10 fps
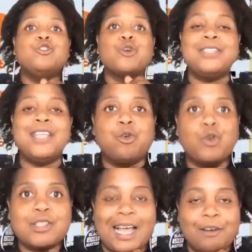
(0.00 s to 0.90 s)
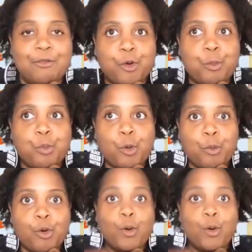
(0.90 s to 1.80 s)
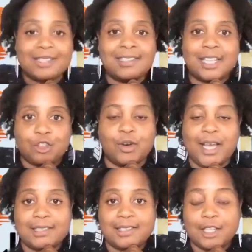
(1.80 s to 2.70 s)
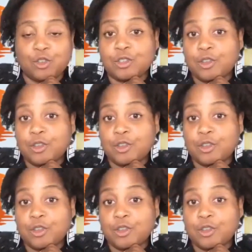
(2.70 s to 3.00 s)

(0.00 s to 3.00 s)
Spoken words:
Rosalvo Bobo, etc., etc.